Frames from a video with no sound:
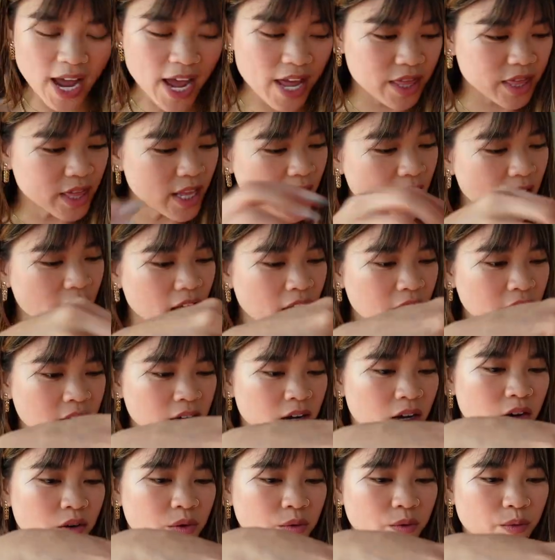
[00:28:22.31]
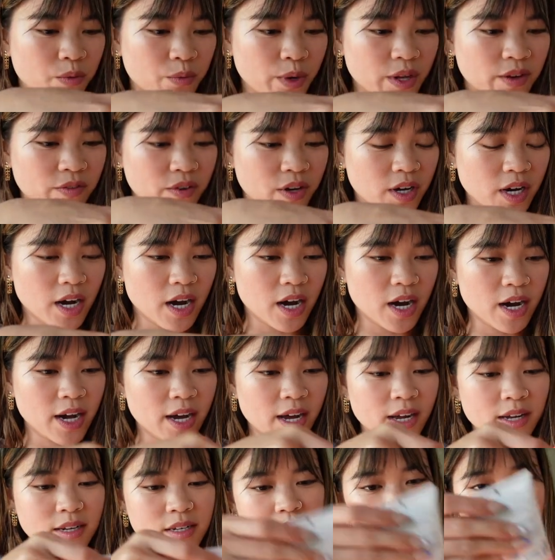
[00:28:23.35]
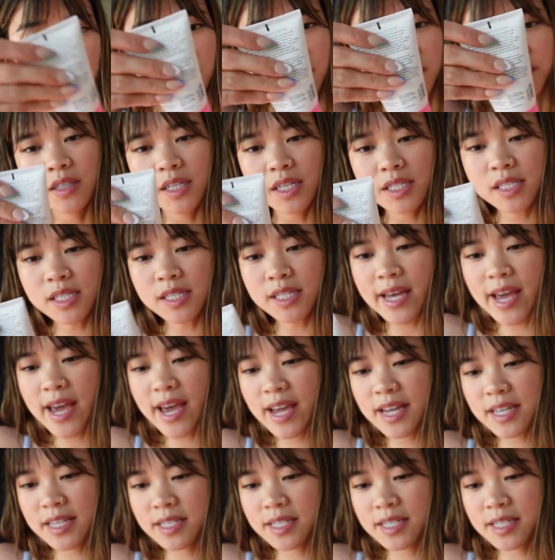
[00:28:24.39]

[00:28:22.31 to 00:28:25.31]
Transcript: And then we've got, this is a